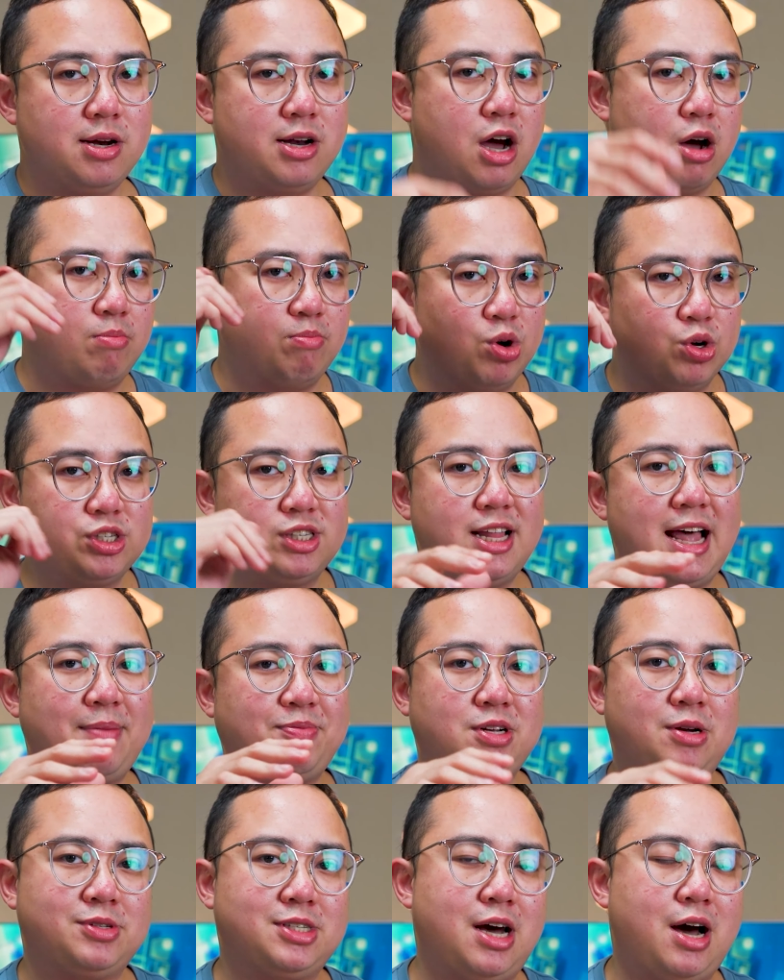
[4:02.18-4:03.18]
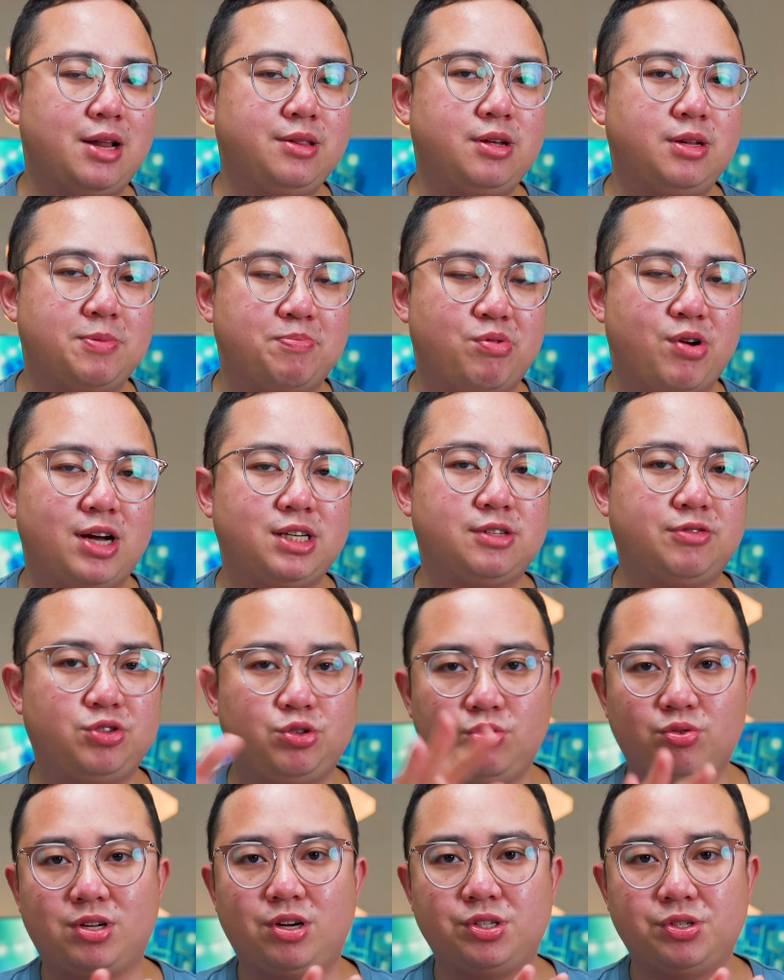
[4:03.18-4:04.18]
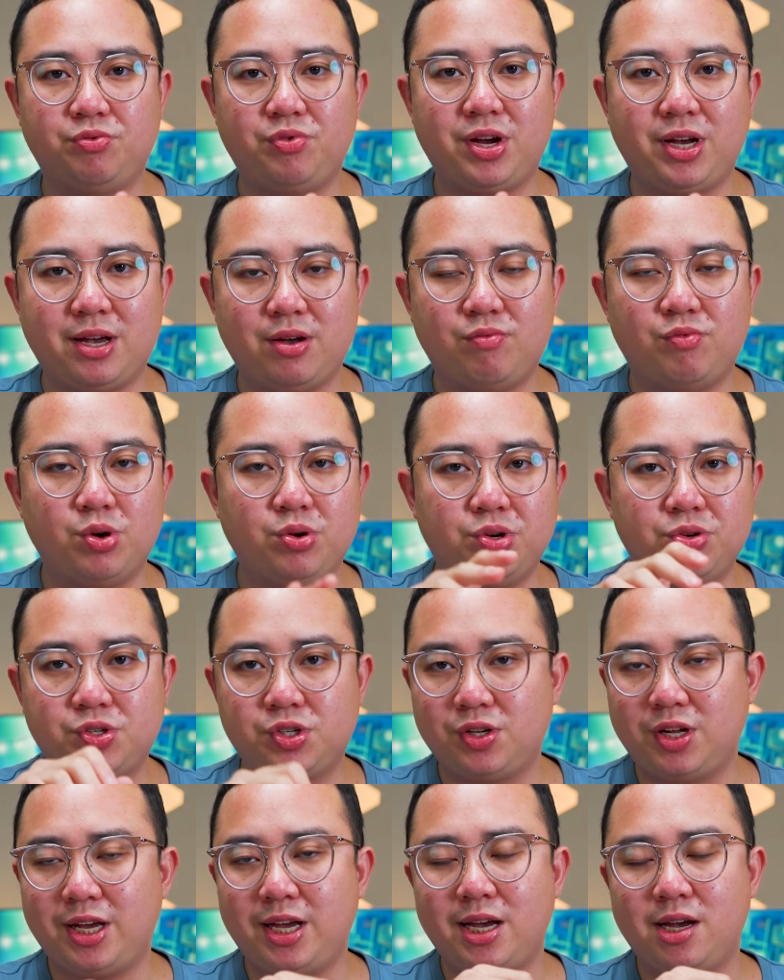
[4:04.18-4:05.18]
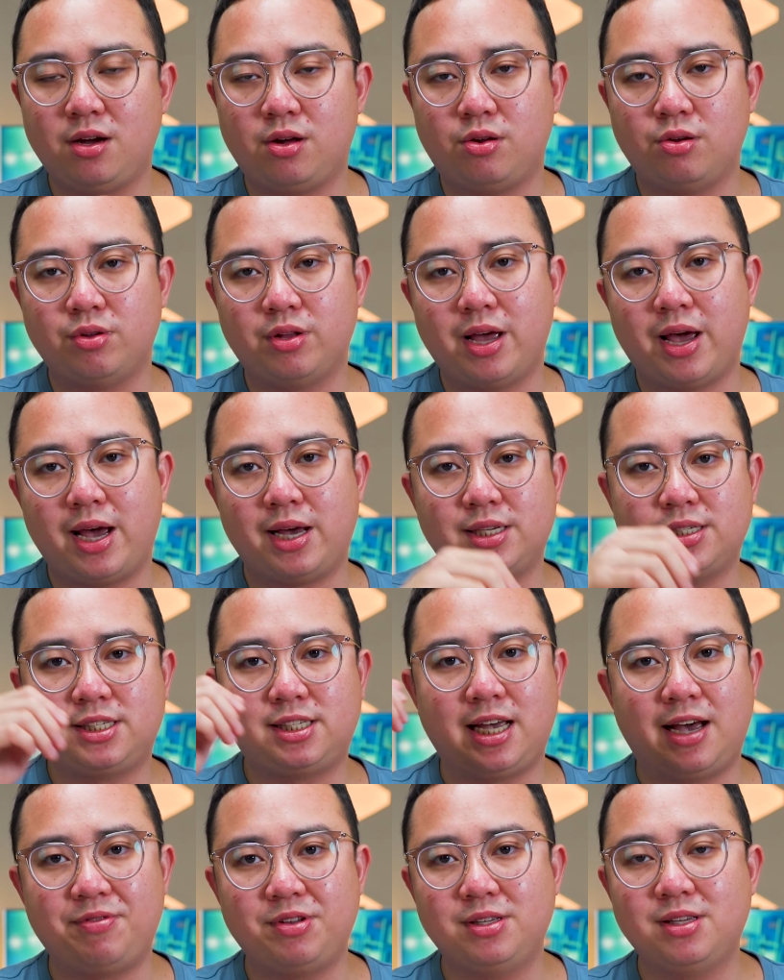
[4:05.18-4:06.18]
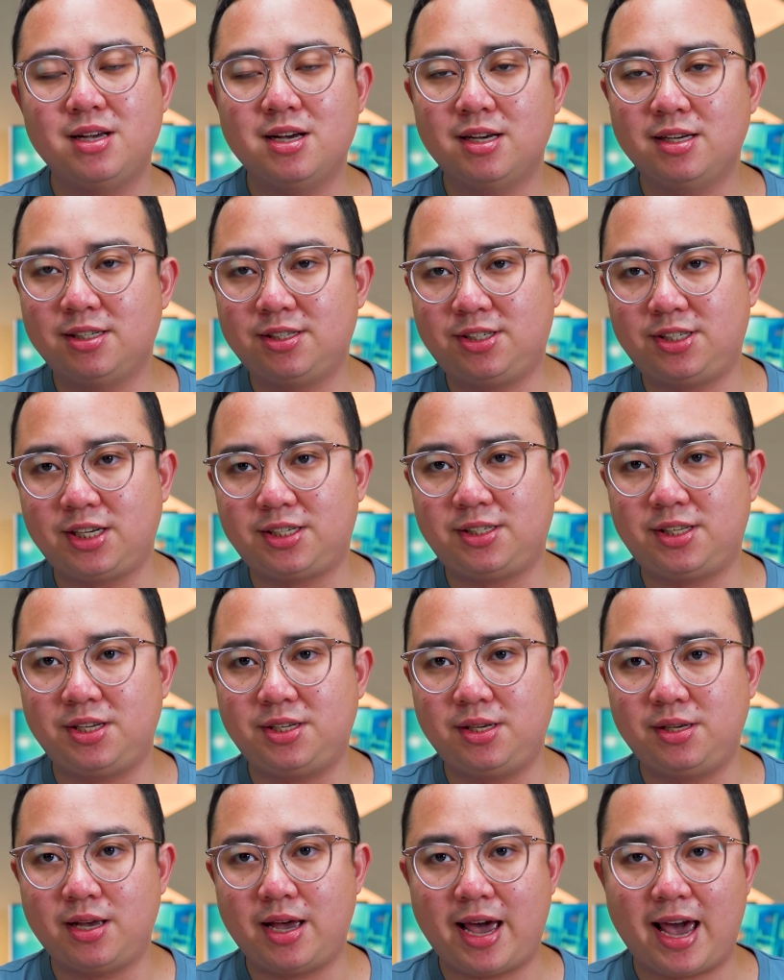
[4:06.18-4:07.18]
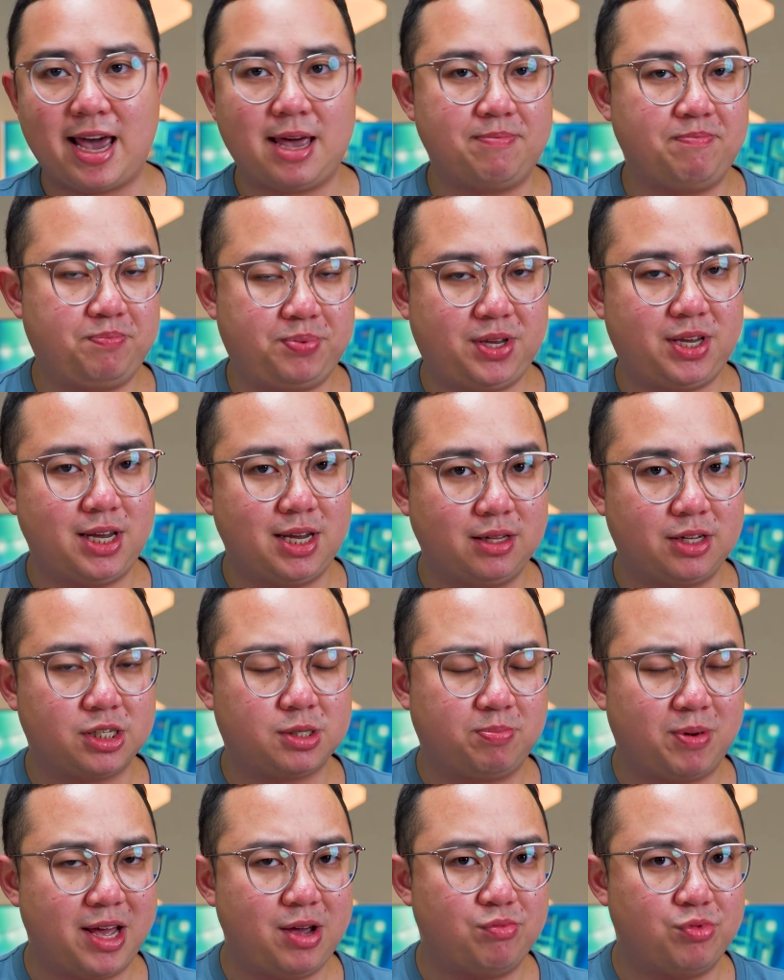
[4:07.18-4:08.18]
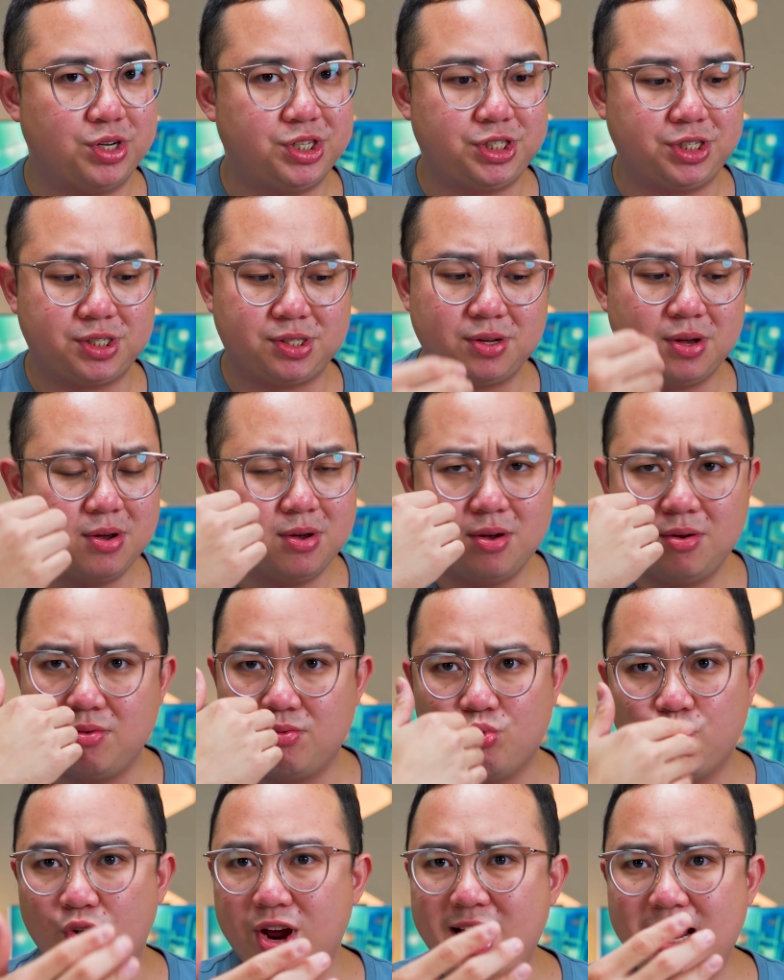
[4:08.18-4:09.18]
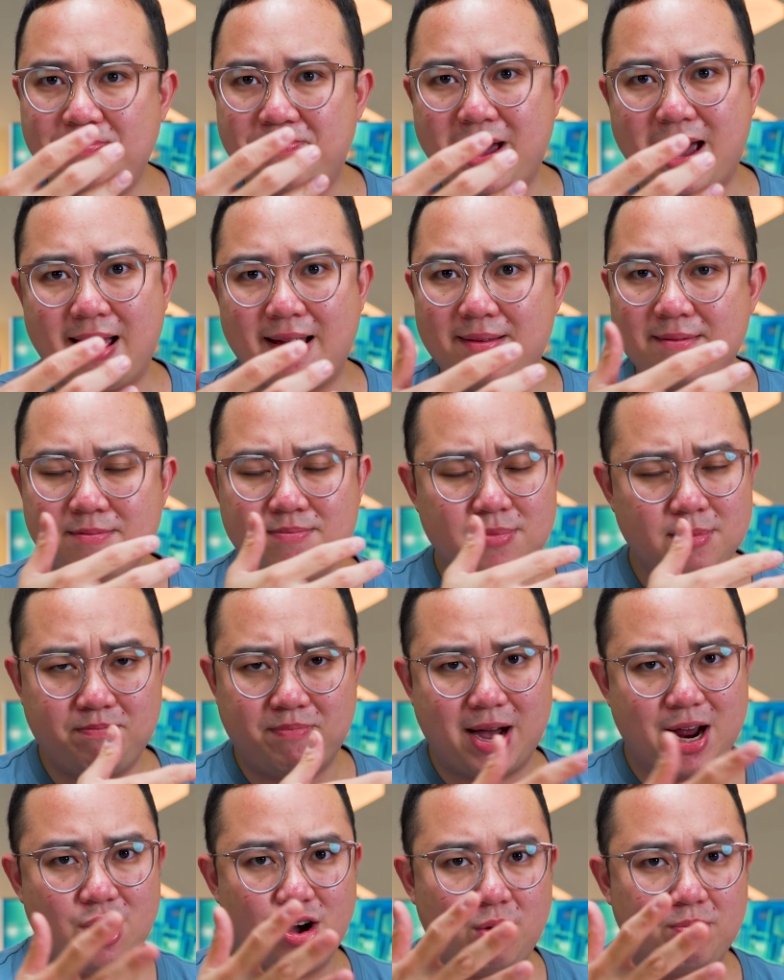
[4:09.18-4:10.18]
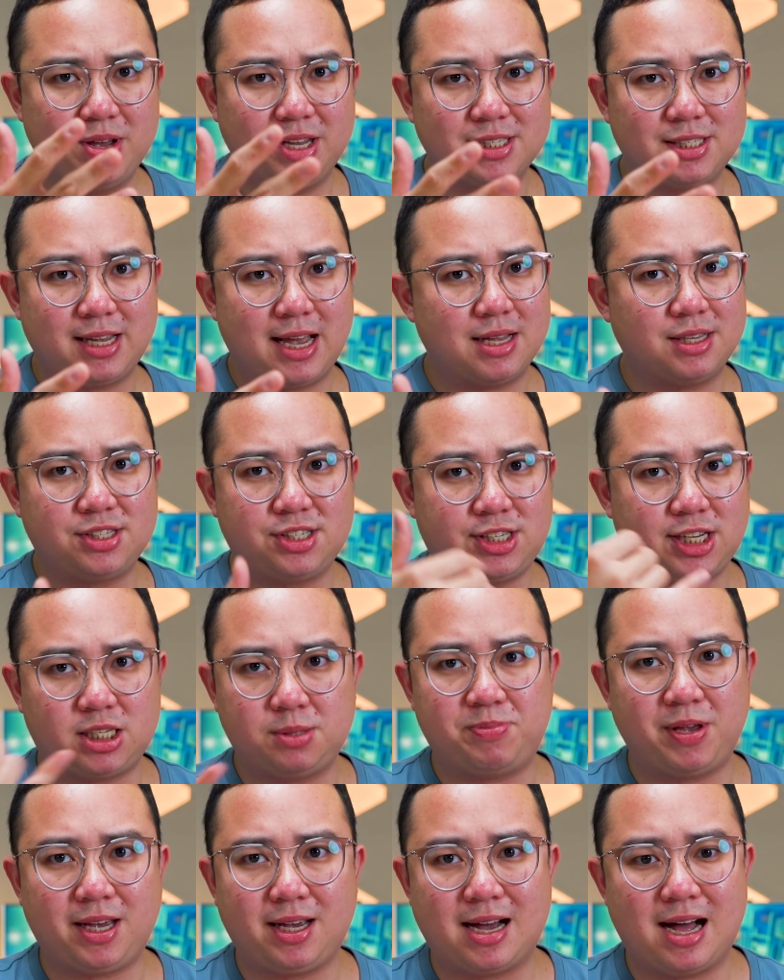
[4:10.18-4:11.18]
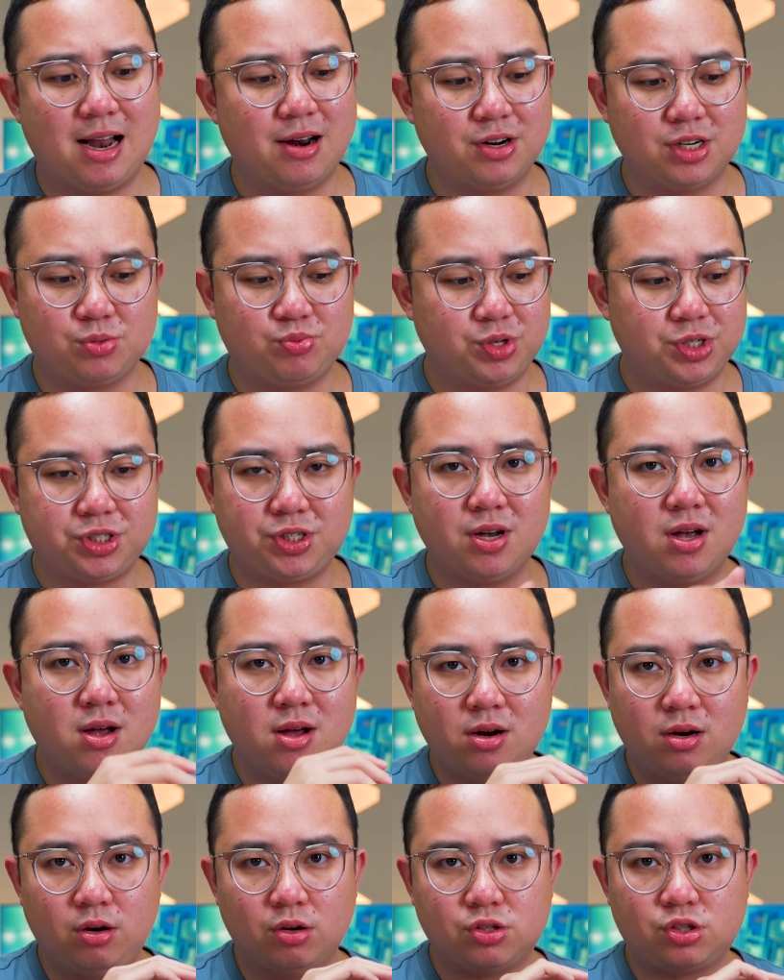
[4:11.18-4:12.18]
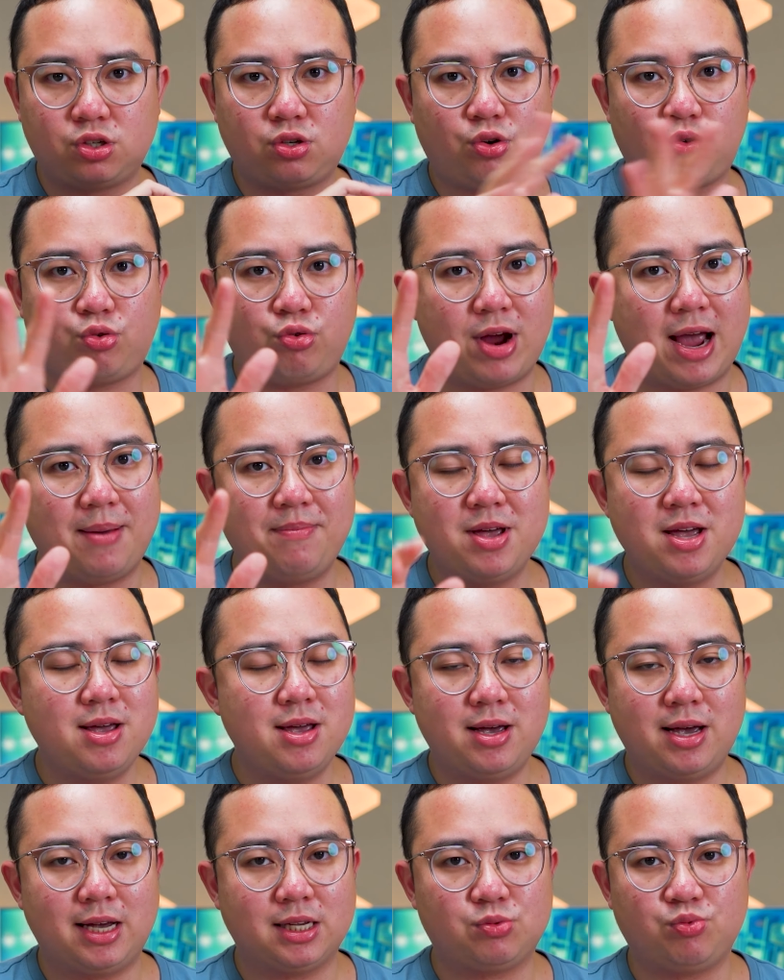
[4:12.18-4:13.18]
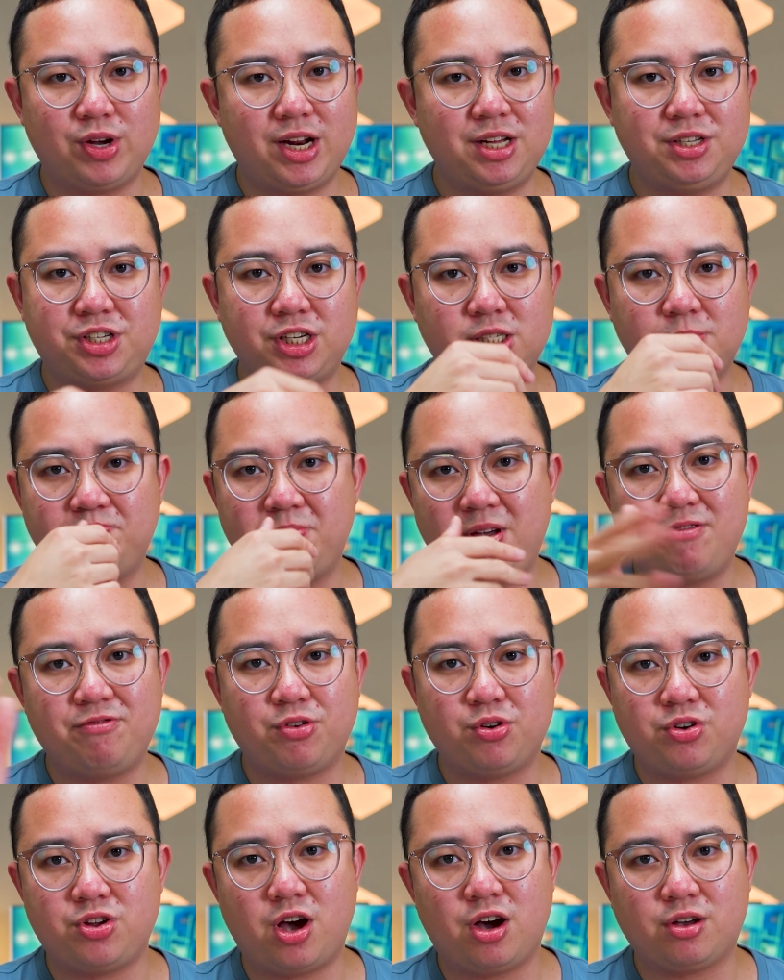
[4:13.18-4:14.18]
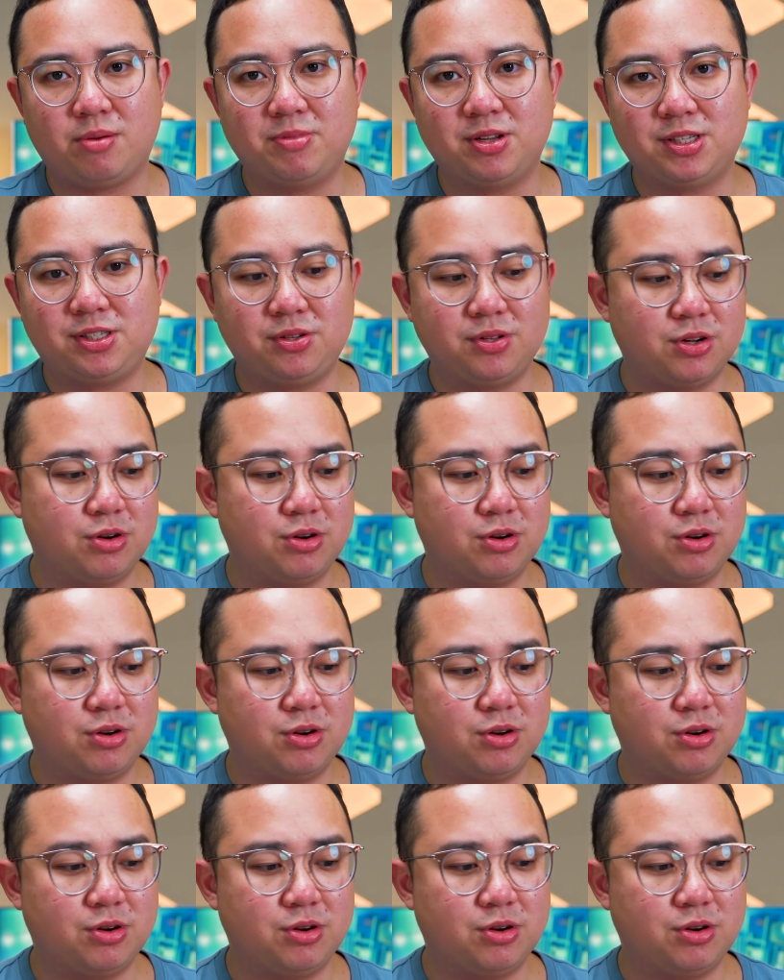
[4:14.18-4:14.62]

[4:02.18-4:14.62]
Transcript: Now, most laptops under the price of 2,000 ringgit will usually include a 768p display, which is really bad by all means, and 6-bit colors, which looks crap. It's really just meant for documents, you